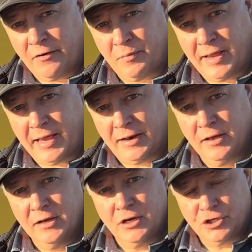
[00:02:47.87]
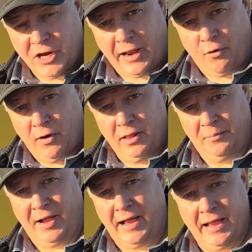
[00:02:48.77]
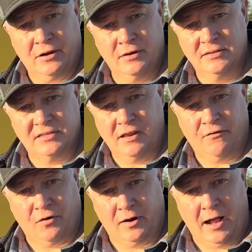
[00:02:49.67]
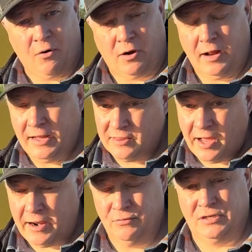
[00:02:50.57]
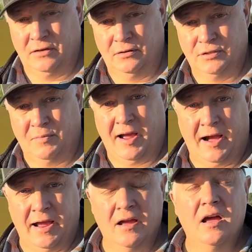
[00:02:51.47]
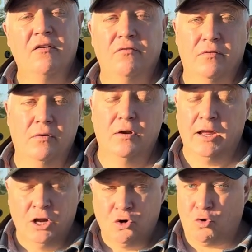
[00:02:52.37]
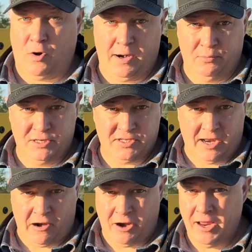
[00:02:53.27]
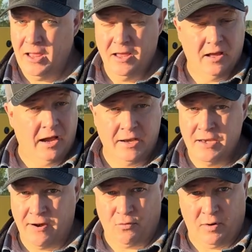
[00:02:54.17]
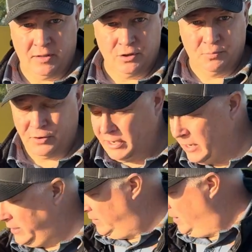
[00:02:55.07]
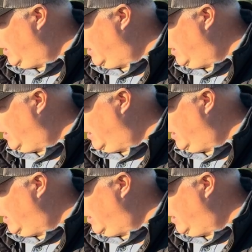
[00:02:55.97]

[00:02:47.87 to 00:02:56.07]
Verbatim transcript: off my head, shot oil in my eye. I couldn't see for an hour. I thought I was going to lose my eye. Incredibly scary. I never want to duplicate it.